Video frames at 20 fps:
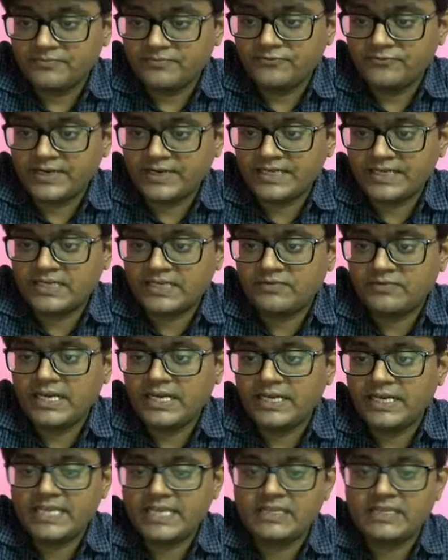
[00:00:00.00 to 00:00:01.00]
For that, we will
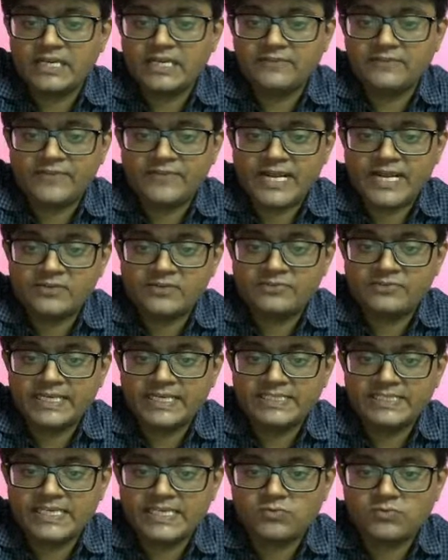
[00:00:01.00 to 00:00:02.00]
take the refract index
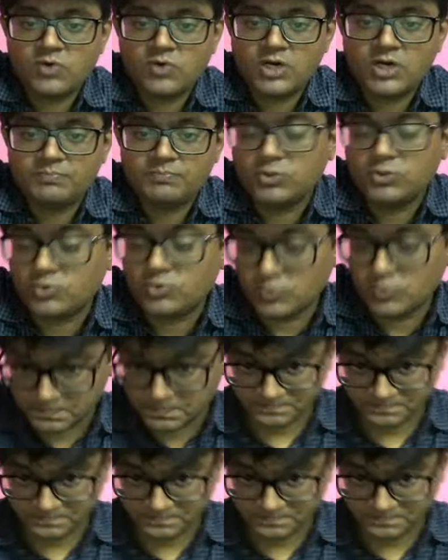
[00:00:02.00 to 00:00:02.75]
as what? Mu2.